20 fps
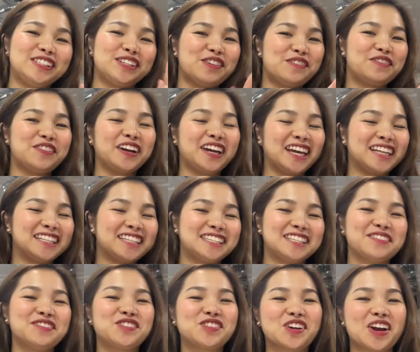Don't forget to
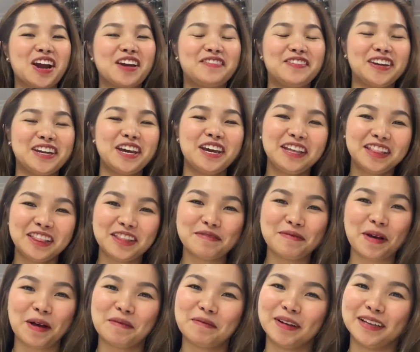subscribe and hit the
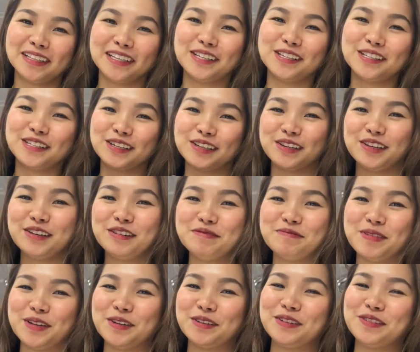bell button so you'll
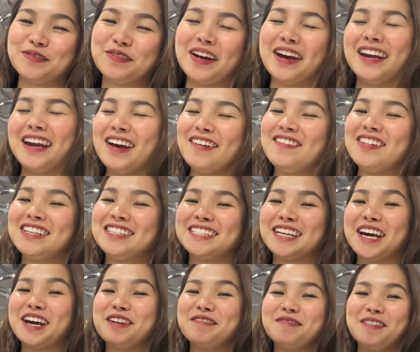be notified every
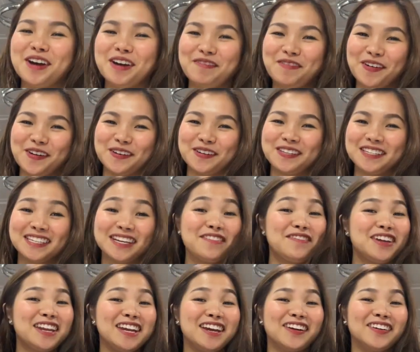time I post a
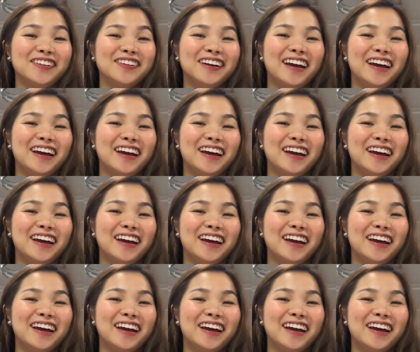video.